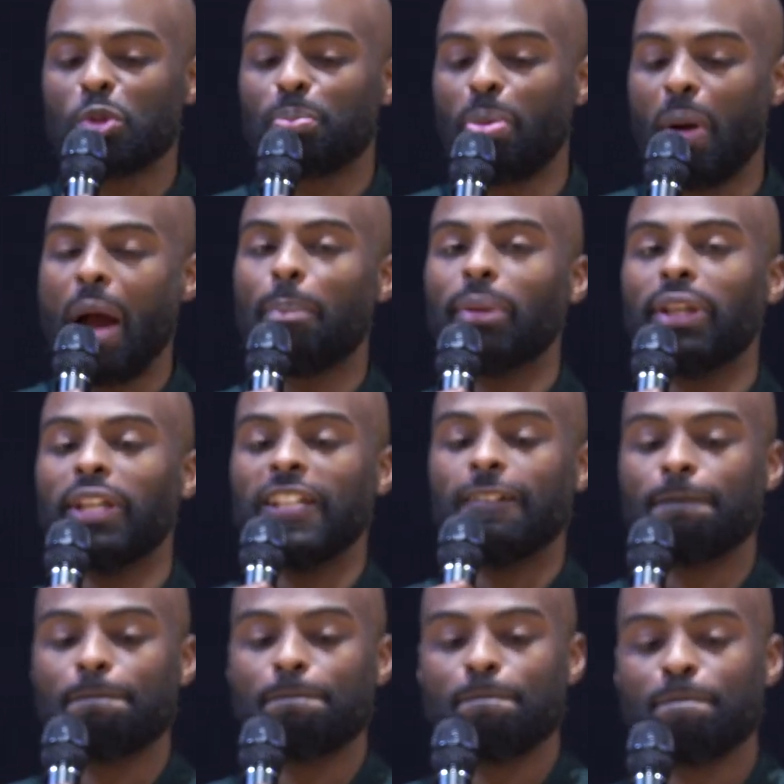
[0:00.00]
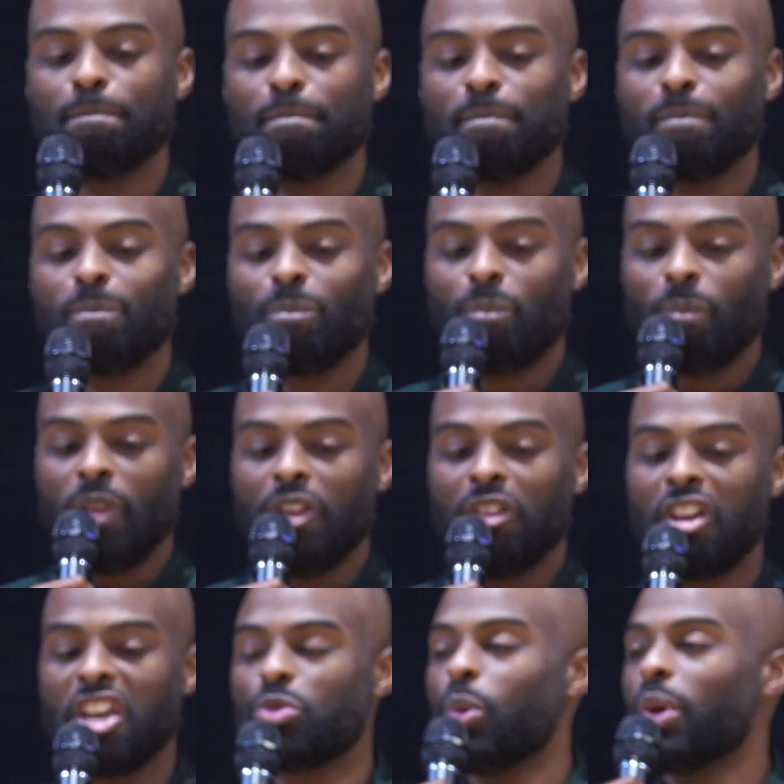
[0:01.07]
properly,
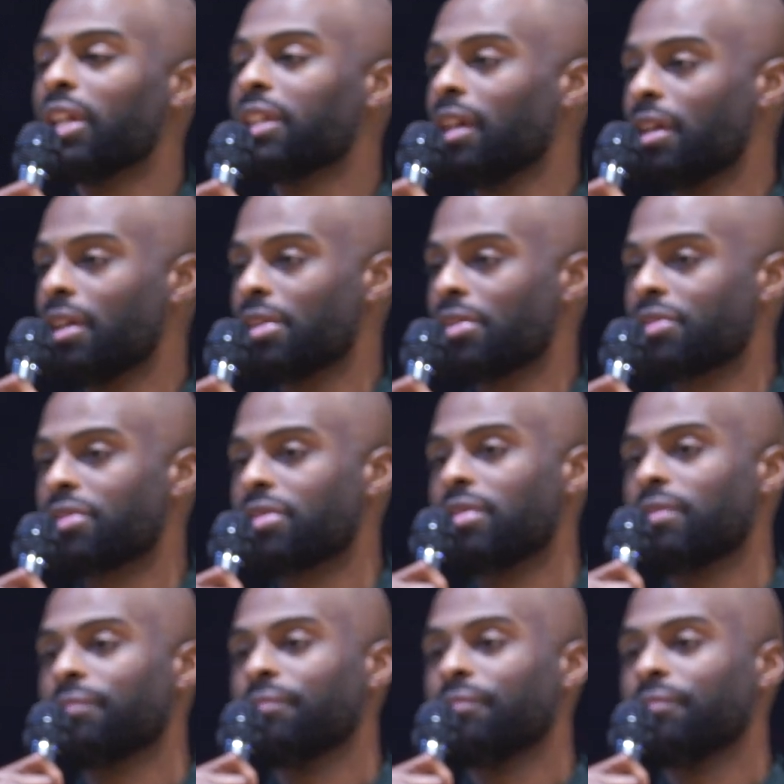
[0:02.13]
guess what it does?